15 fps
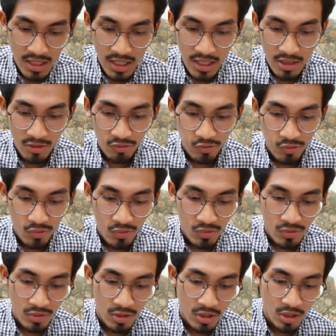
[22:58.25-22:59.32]
And
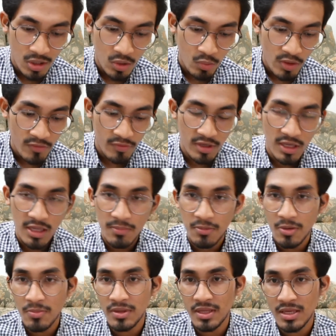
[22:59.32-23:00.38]
also with the
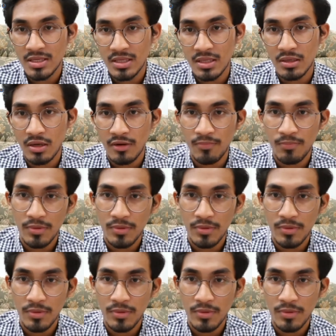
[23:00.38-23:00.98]
implementation of